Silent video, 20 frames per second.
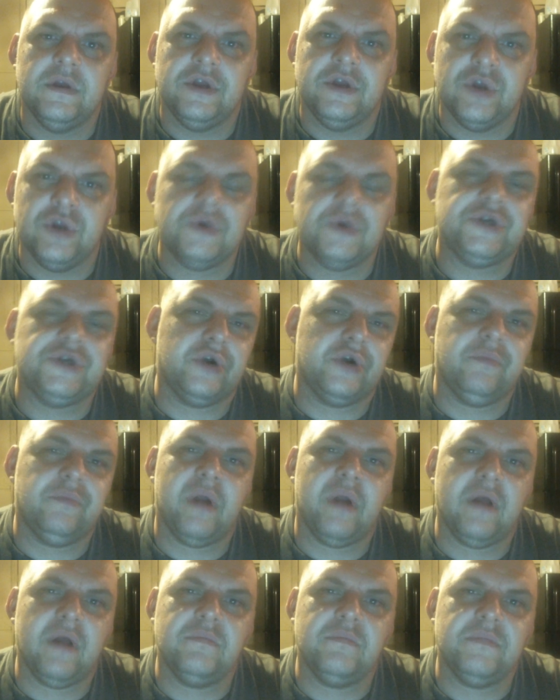You know what your
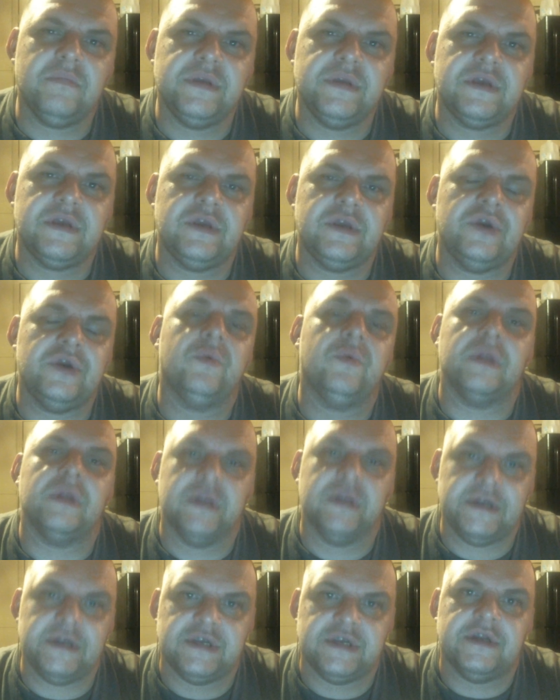problem is? Your
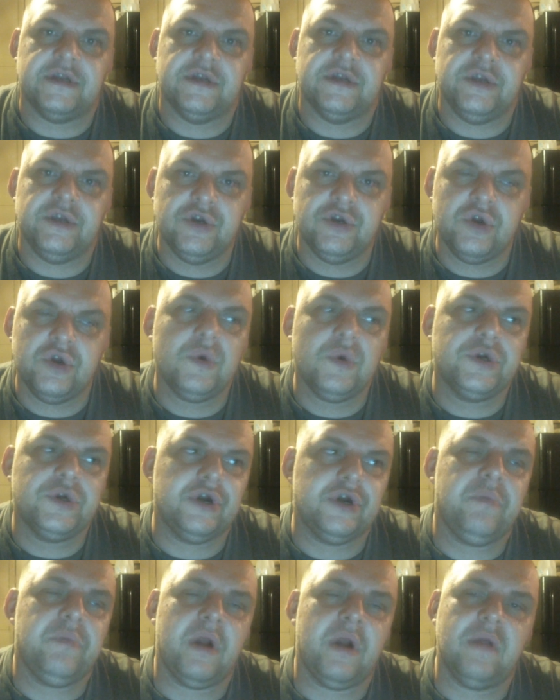religion. You know what
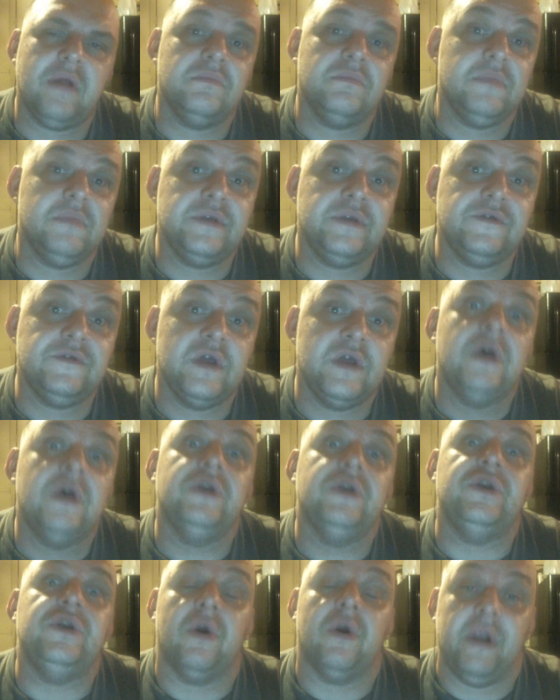your problem is?
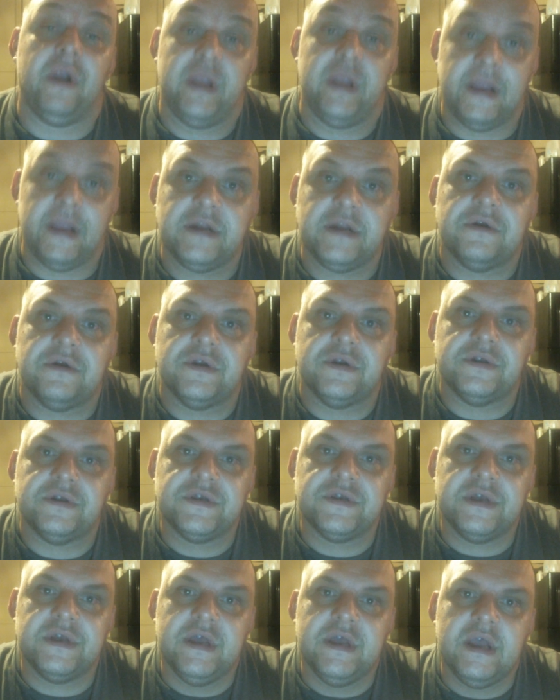Your
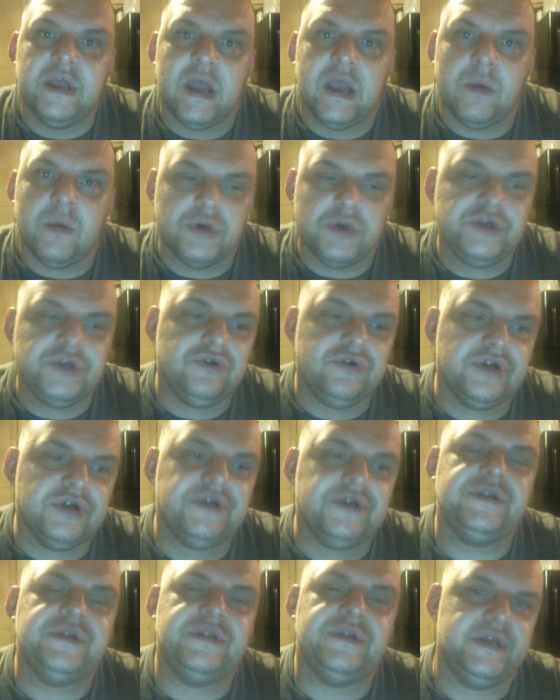ignorance. And what you
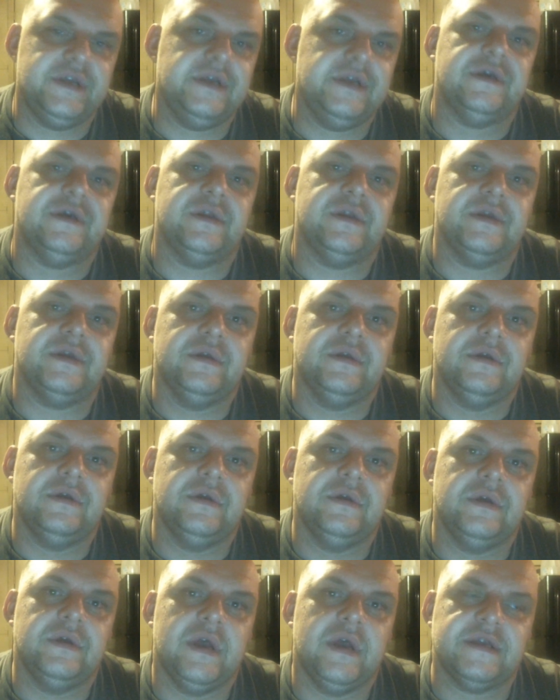just did
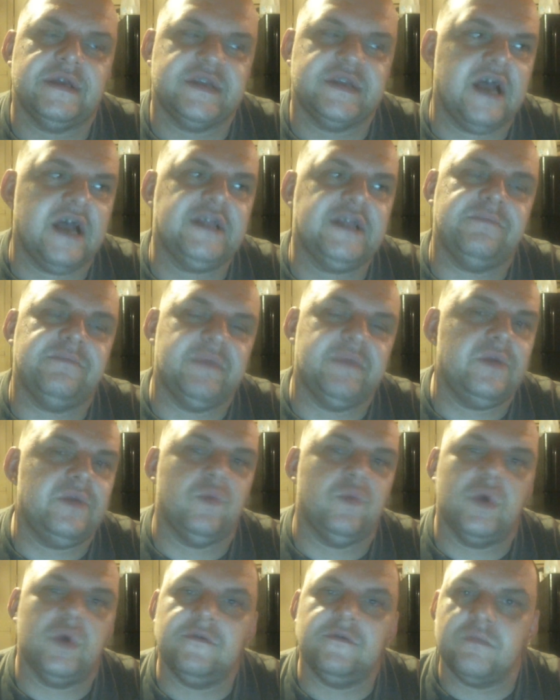has got to
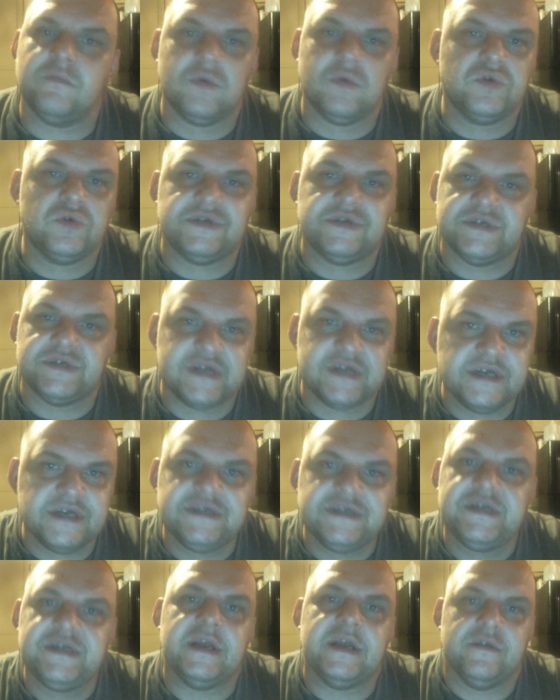be one of the most
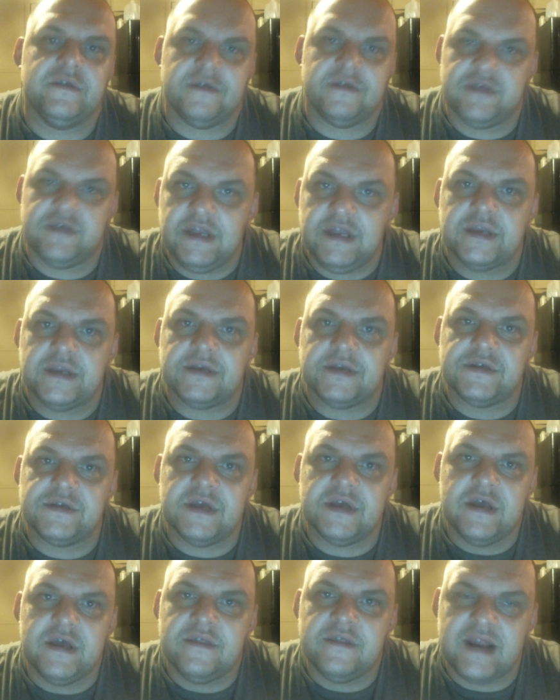disgusting
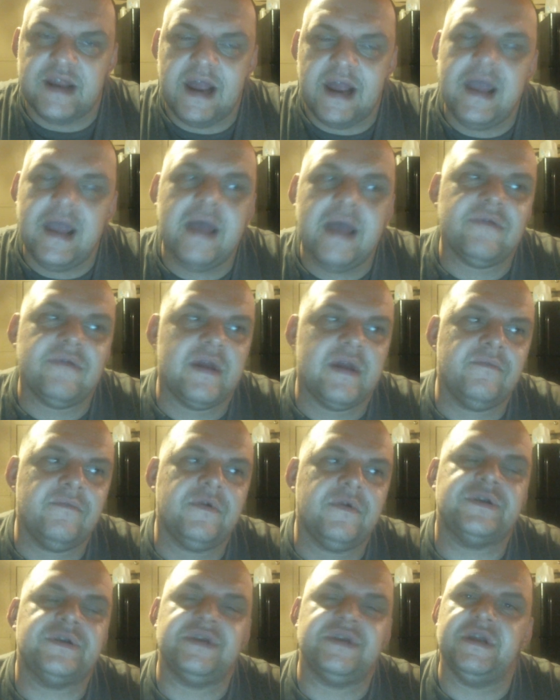things that I have
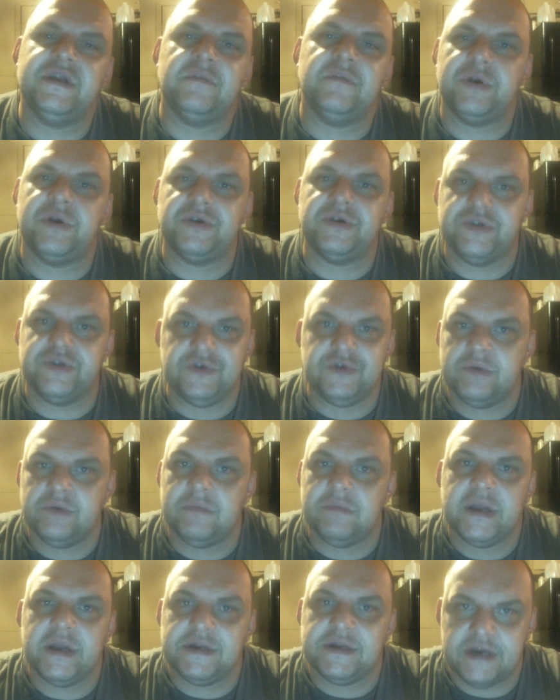ever seen a person do
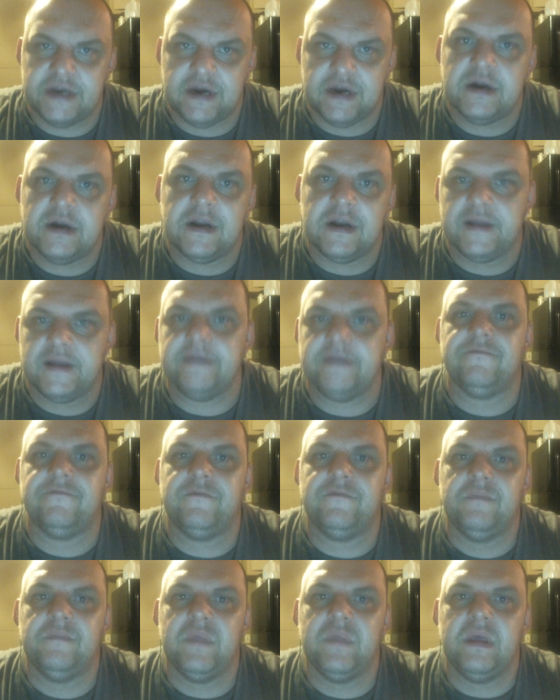in my entire life.